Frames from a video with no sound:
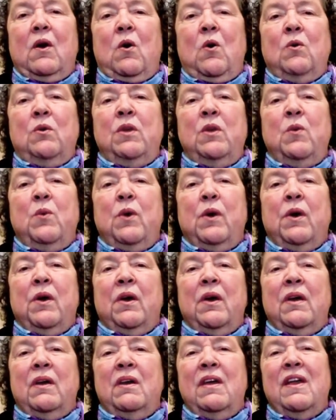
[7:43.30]
only where
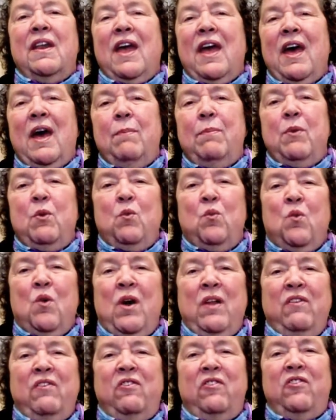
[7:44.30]
it, it happened
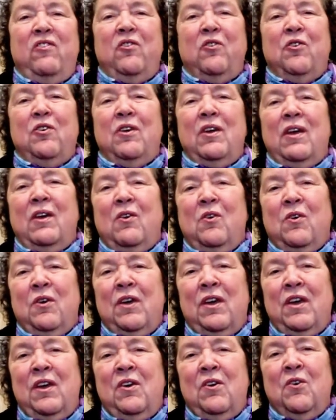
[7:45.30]
once or
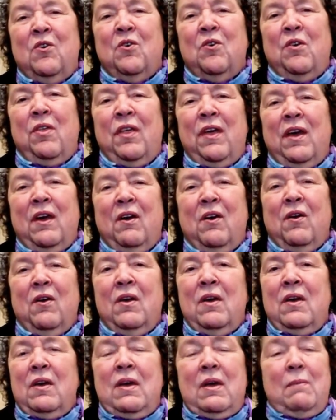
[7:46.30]
here or there.
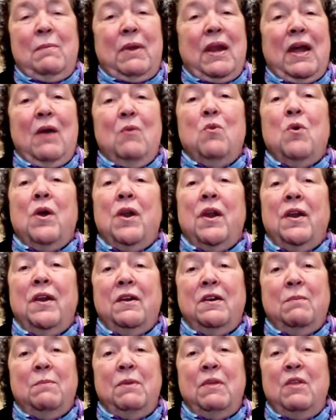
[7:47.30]
But I wanted
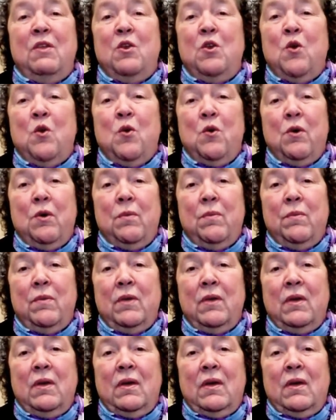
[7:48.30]
it to be the norm.